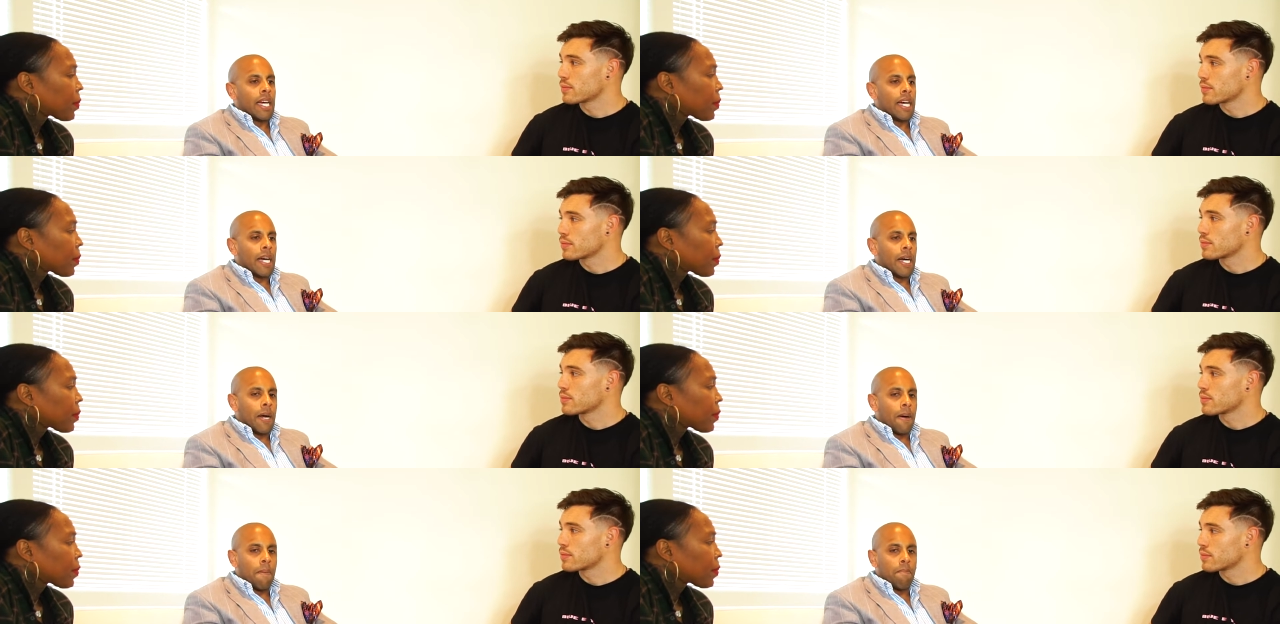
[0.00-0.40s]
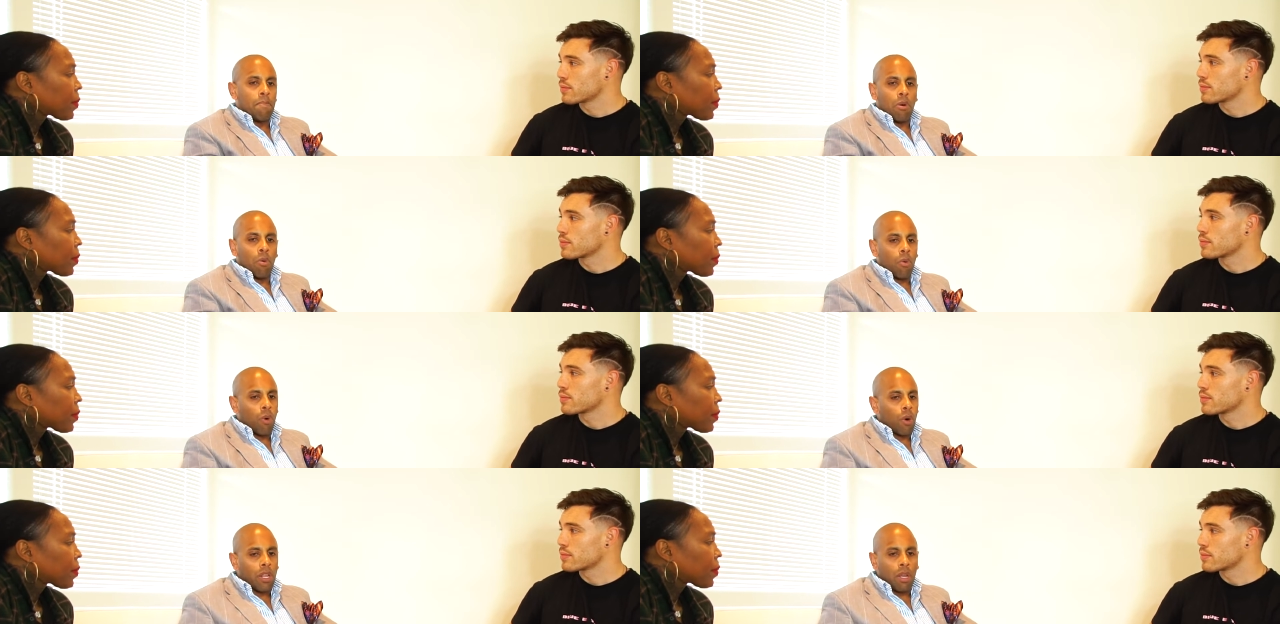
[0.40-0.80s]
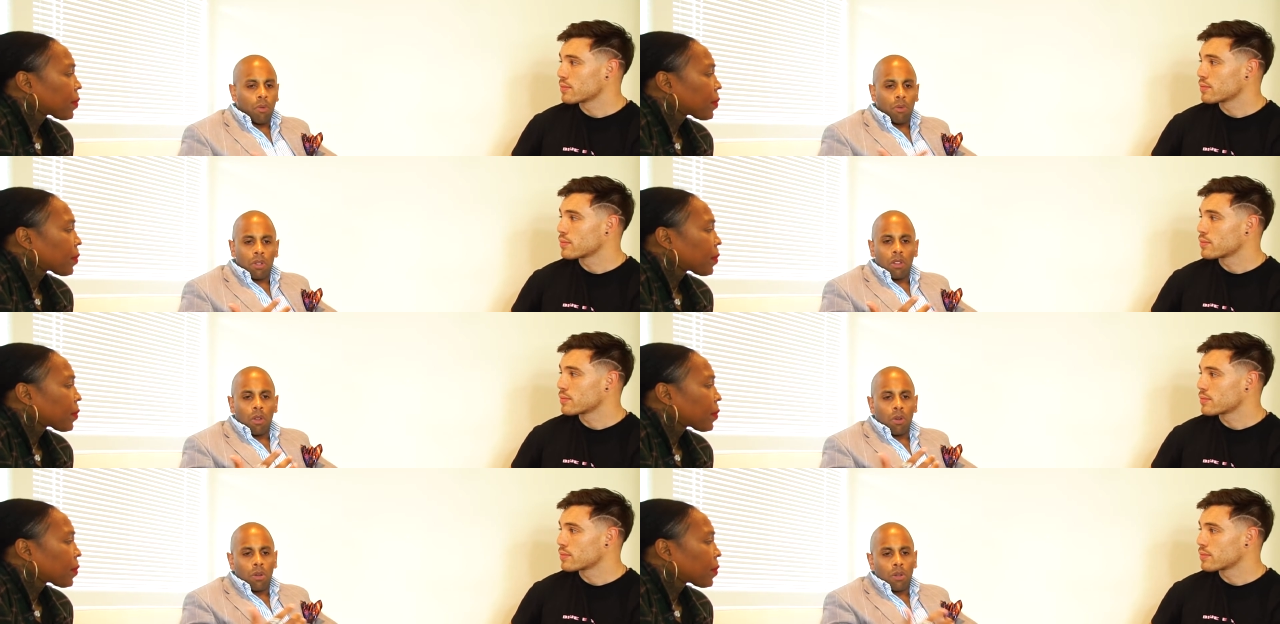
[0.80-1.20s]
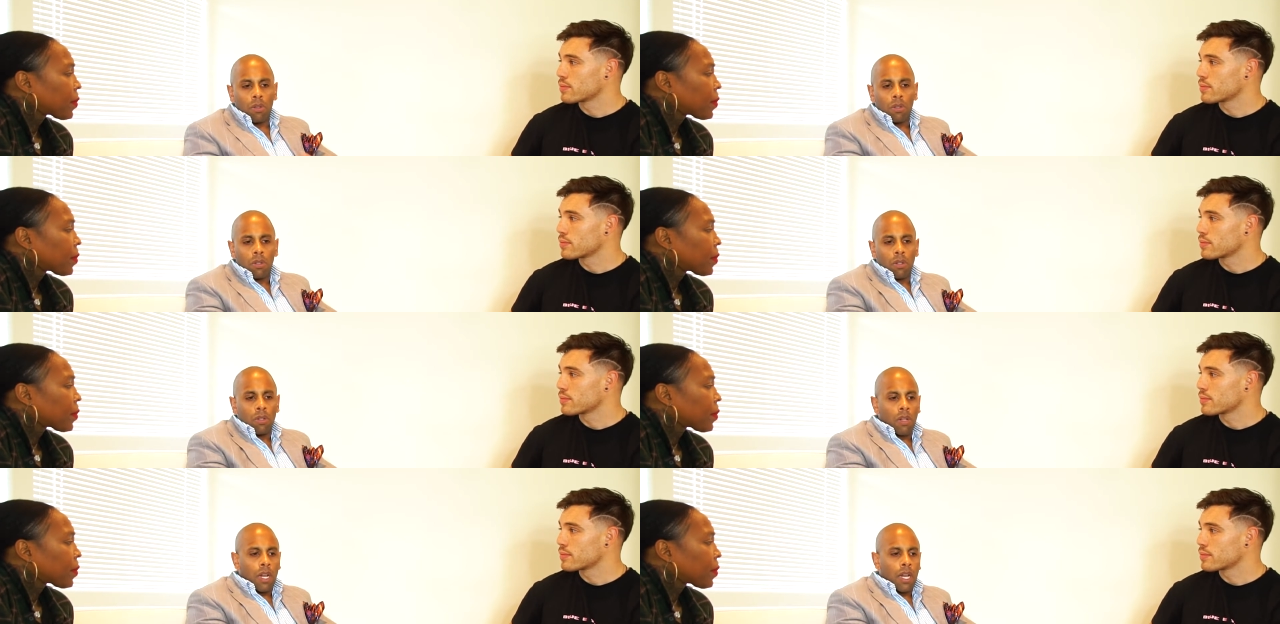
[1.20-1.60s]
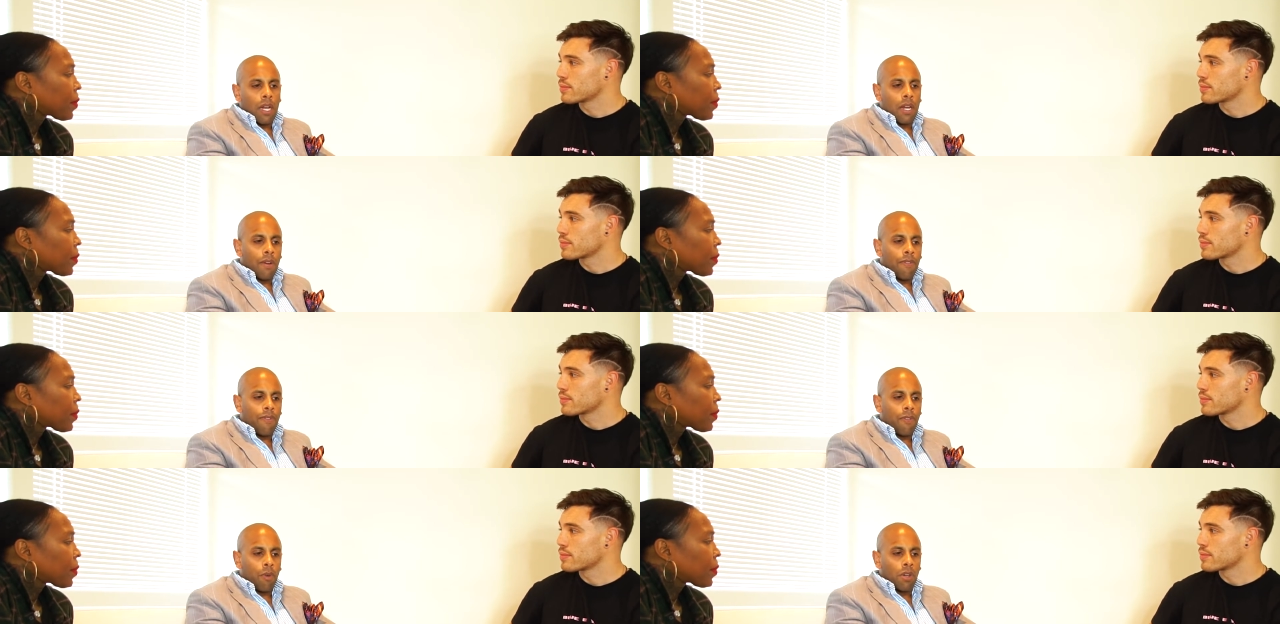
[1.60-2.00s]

Speaker 1: Um, but working with local uh,